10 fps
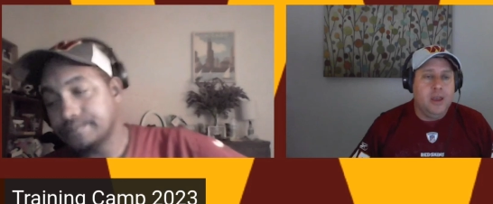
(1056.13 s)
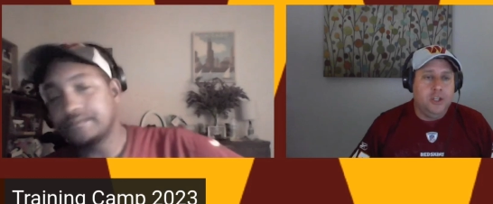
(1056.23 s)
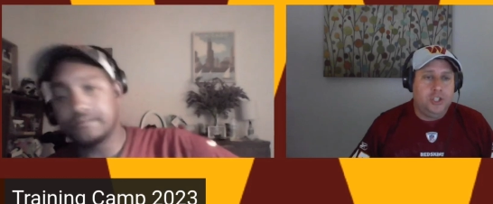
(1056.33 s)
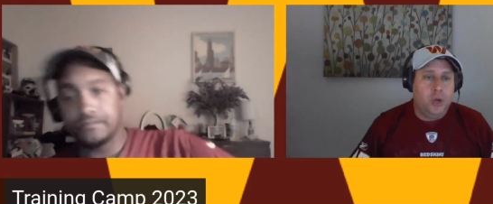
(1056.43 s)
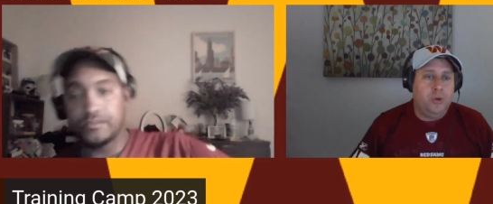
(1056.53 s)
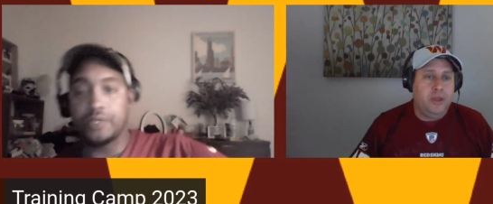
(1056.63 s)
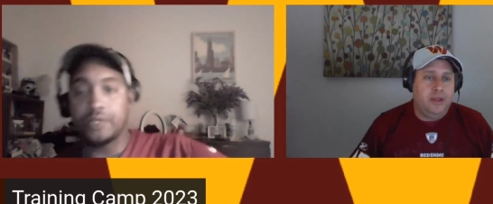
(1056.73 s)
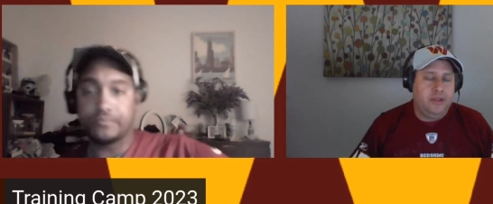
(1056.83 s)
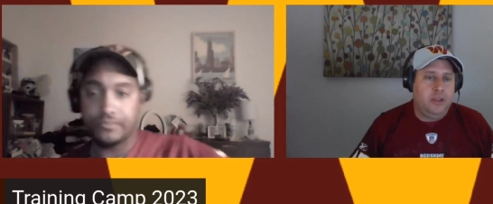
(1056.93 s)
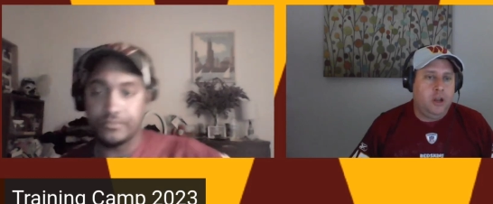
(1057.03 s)
Speaker 1: Show
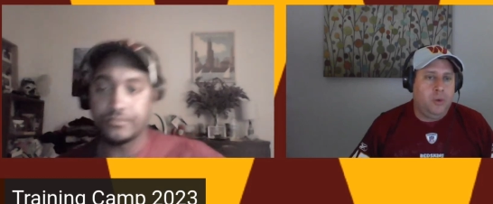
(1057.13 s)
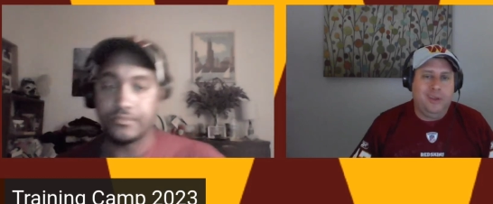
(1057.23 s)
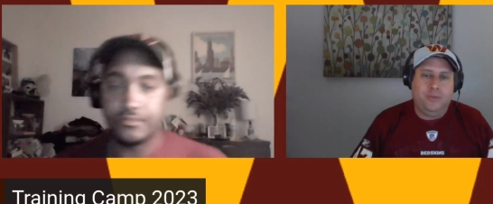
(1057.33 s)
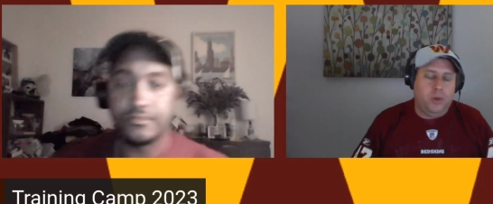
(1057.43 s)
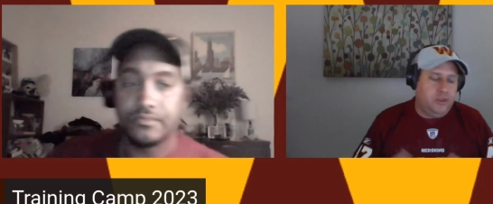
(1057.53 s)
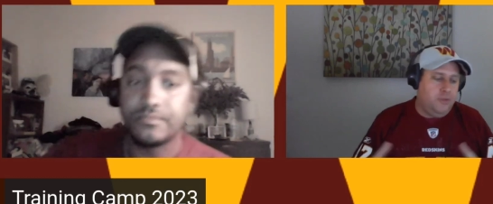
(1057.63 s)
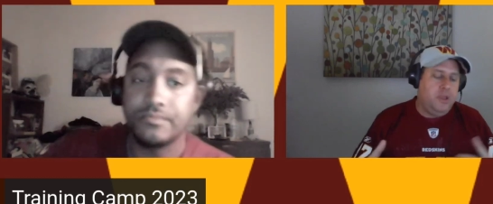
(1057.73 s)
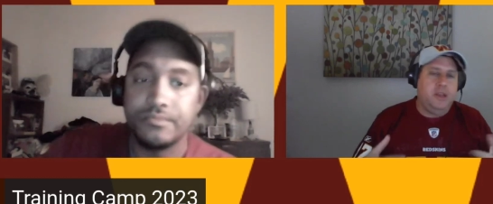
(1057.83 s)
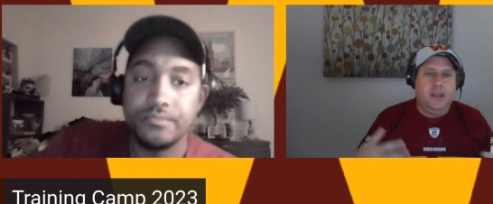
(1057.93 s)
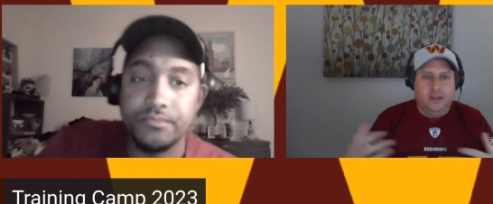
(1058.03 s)
that, you know, it's one thing to
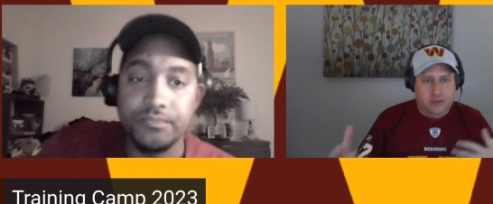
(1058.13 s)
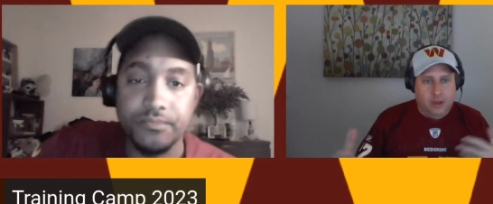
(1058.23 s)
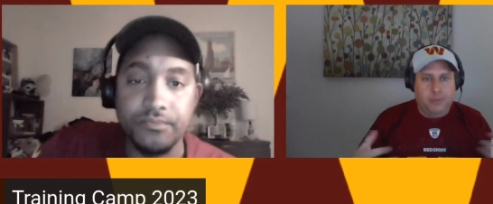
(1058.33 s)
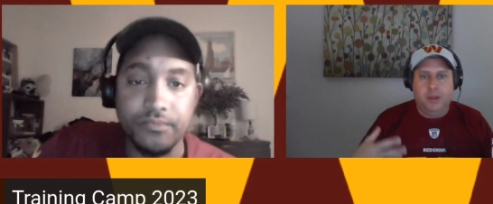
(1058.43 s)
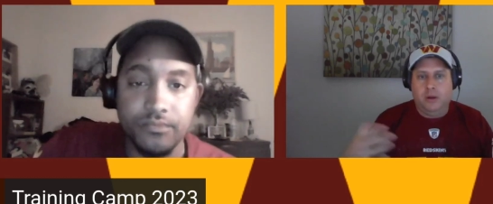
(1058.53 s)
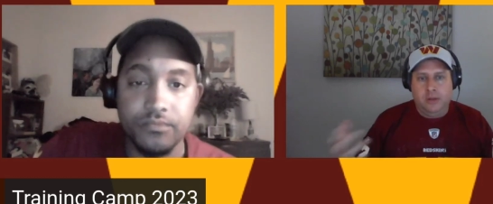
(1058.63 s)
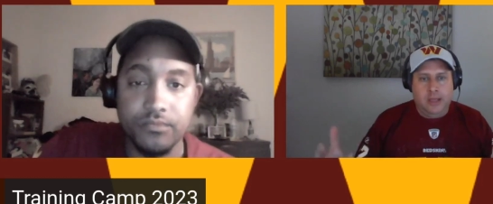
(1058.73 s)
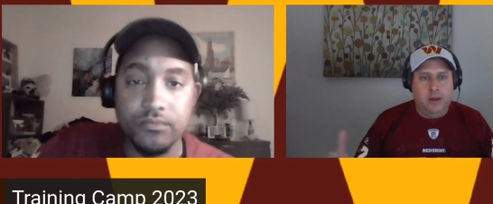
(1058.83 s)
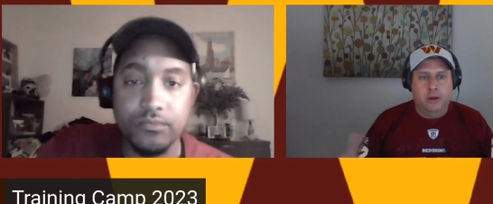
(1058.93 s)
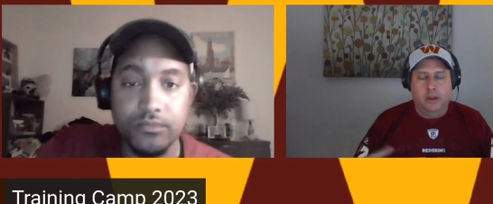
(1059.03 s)
get nicked up here and
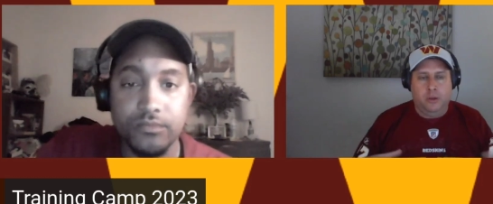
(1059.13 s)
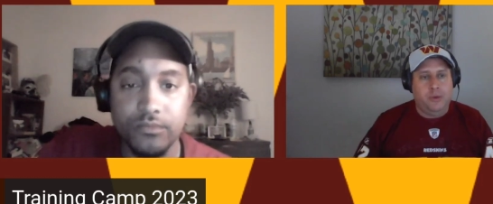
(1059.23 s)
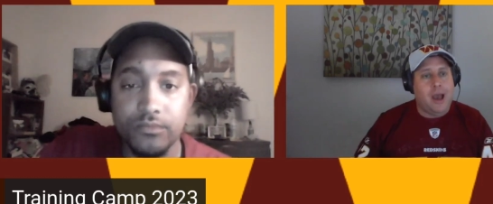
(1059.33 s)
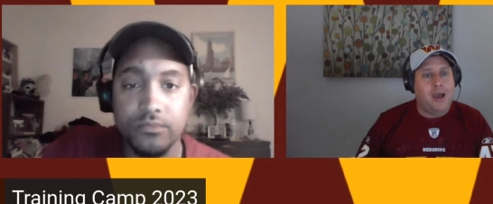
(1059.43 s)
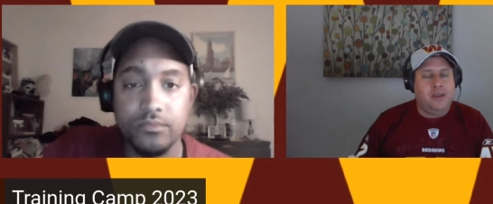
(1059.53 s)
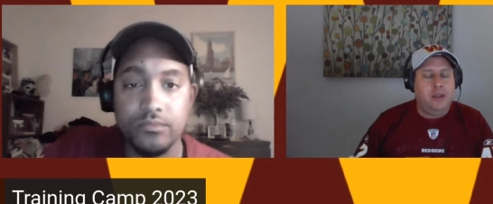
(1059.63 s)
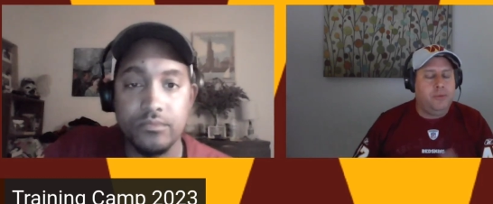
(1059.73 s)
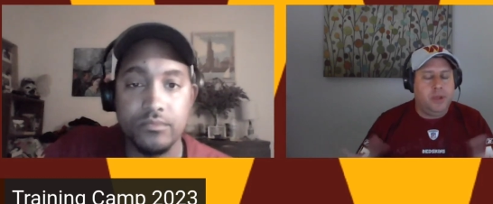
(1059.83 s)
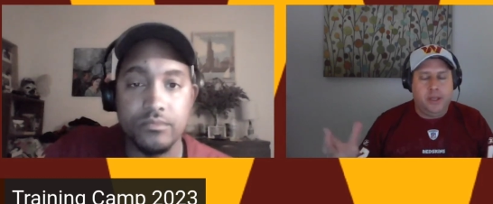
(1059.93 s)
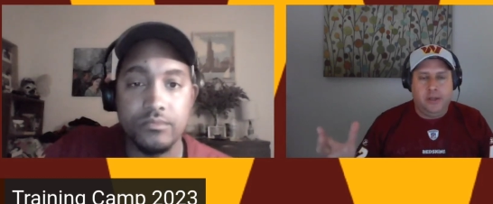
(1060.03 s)
there, you know, non knee
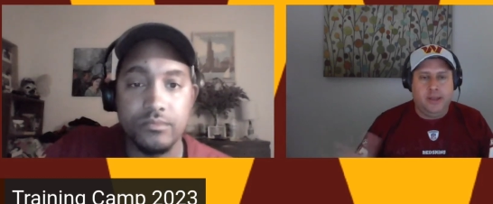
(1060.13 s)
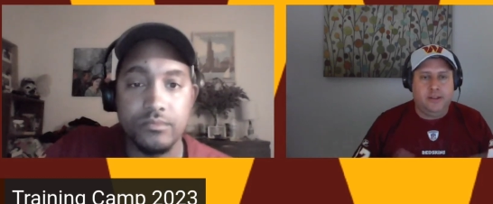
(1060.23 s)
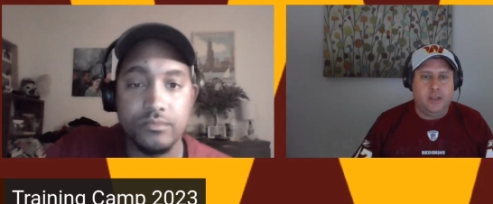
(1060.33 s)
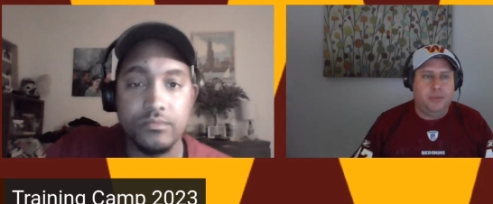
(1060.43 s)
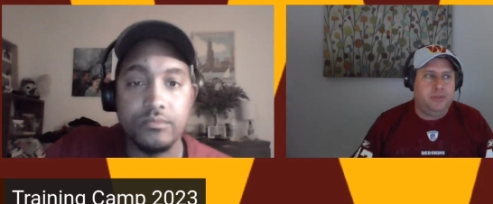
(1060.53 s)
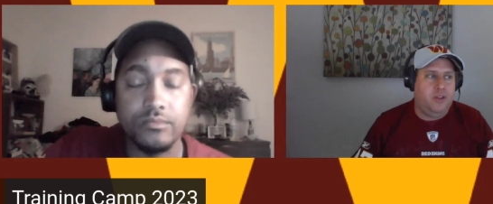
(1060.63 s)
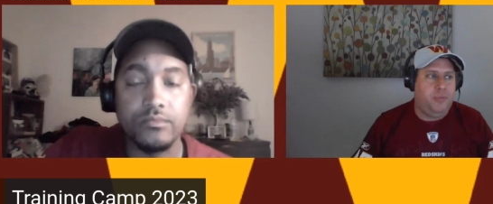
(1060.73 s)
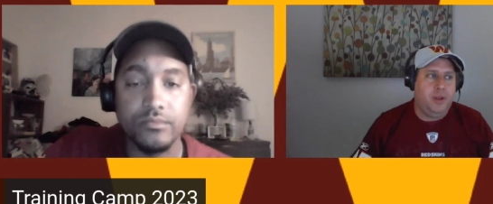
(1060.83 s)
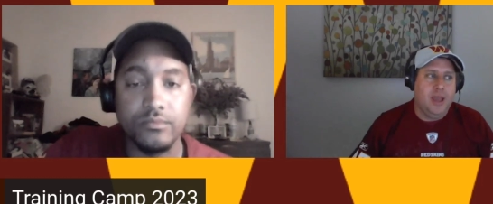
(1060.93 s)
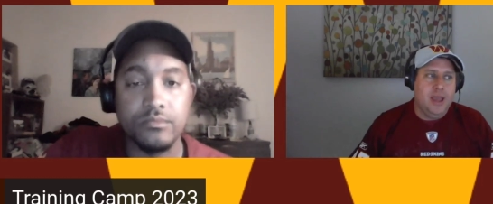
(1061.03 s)
related, that type of stuff.
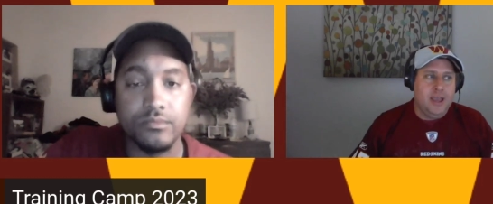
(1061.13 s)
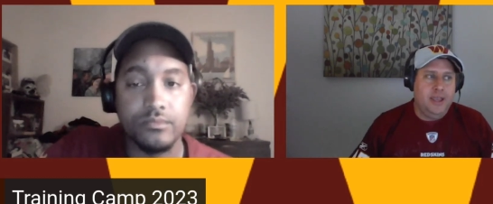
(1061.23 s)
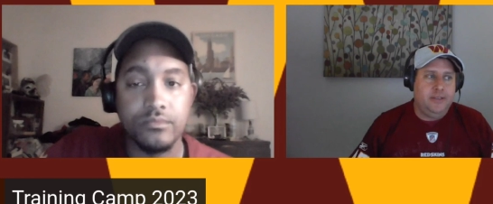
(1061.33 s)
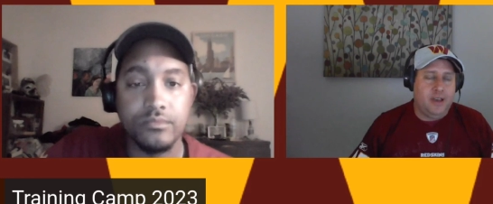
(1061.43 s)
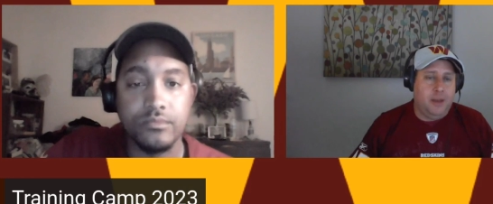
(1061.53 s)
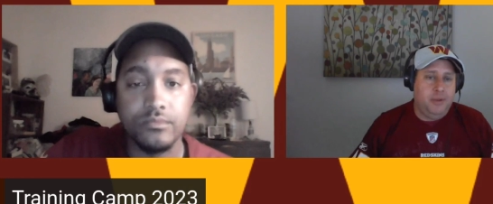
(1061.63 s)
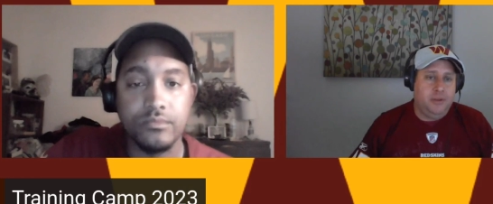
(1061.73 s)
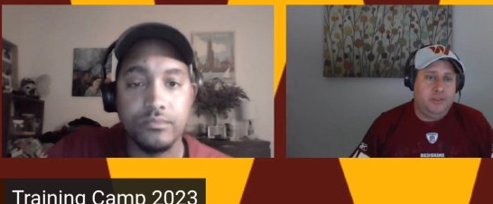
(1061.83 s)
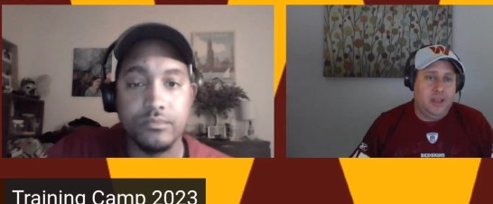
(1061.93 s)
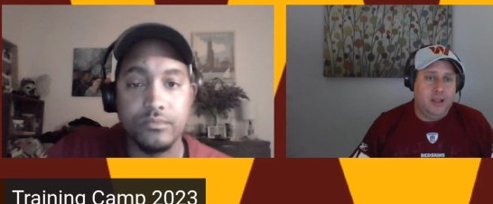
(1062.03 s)
But he's got to be able to
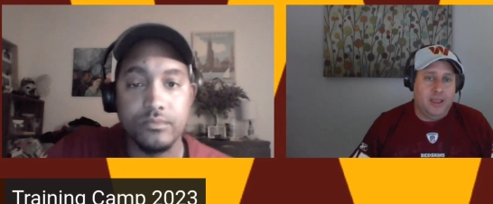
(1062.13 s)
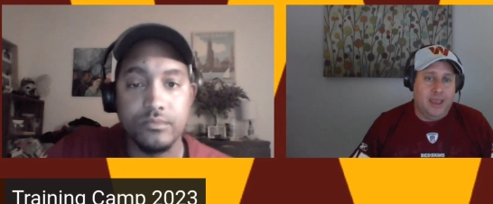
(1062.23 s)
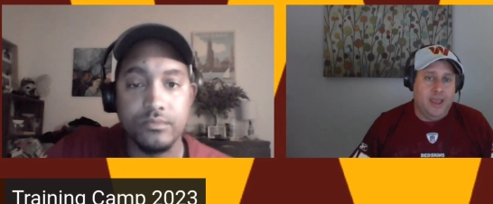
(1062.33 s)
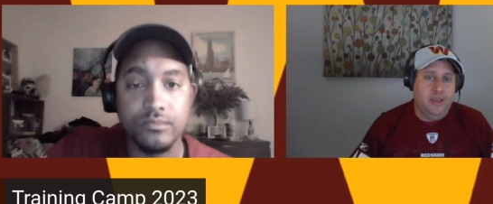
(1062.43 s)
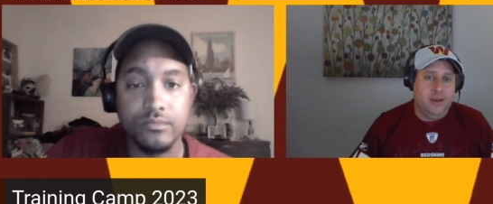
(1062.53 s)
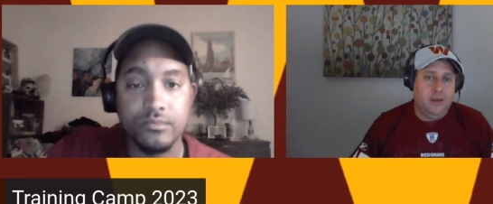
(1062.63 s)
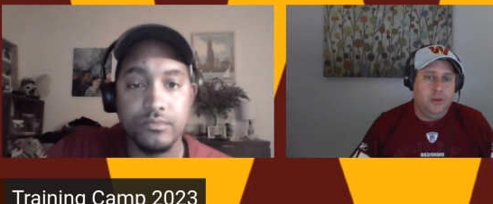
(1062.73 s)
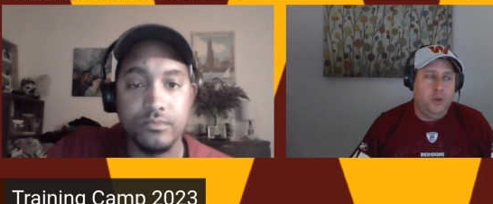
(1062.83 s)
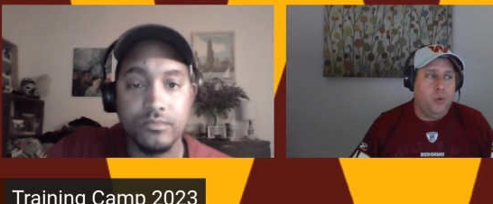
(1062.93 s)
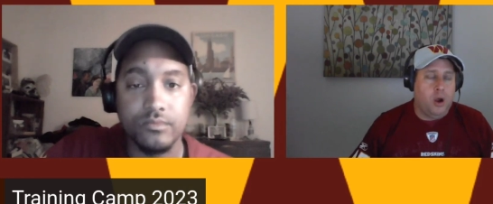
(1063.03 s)
say, like, hey,
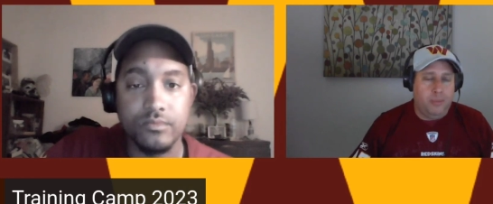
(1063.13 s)
you are